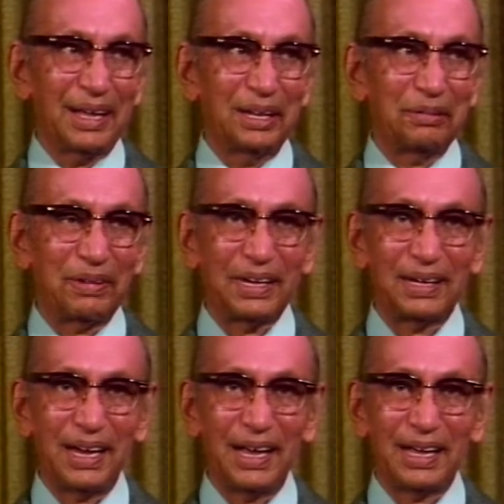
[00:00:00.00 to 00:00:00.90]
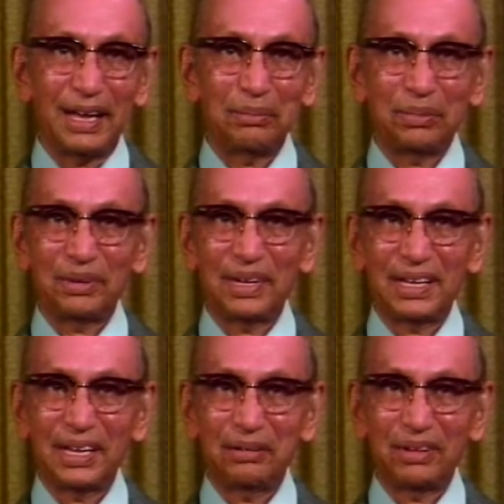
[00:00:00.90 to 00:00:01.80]
The first day he came to
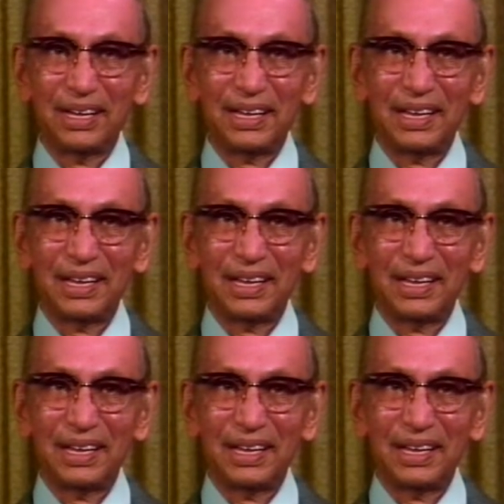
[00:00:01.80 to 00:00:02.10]
receive us,